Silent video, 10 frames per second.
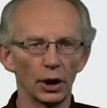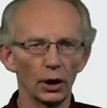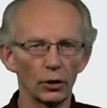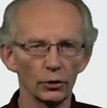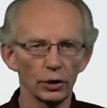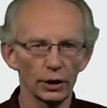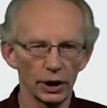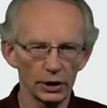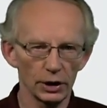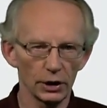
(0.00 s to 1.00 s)
a
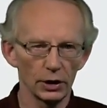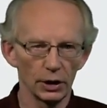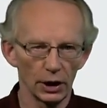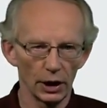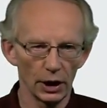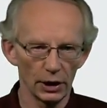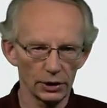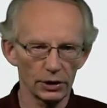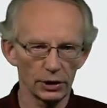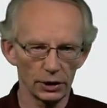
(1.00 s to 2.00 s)
contradiction
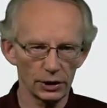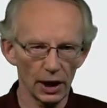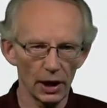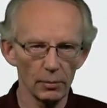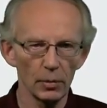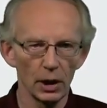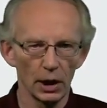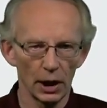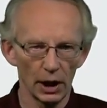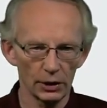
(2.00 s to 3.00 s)
is the same
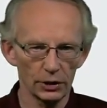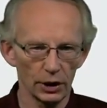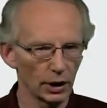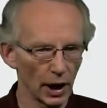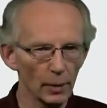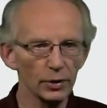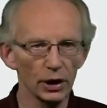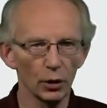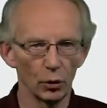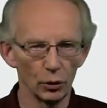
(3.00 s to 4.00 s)
as an empty
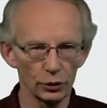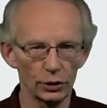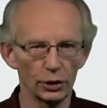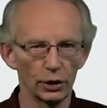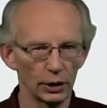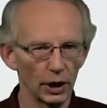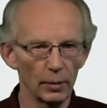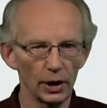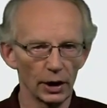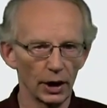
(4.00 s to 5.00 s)
clause,
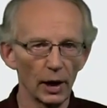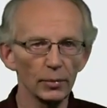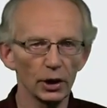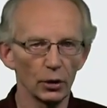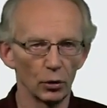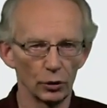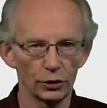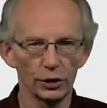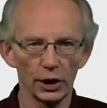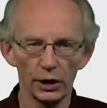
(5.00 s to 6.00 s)
namely an empty
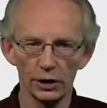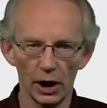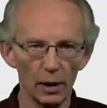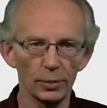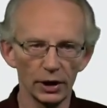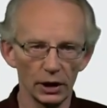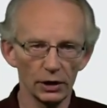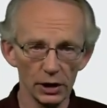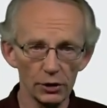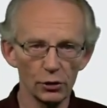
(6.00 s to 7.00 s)
clause is an empty
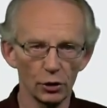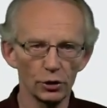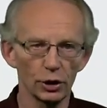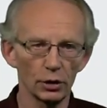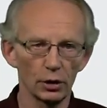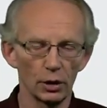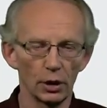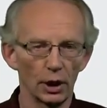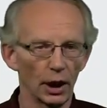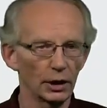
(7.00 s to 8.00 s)
disjunction,
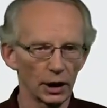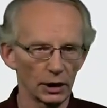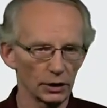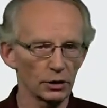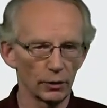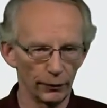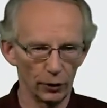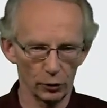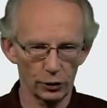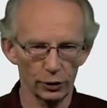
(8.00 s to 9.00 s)
and that is
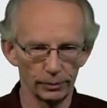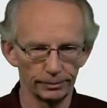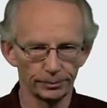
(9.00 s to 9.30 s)
false.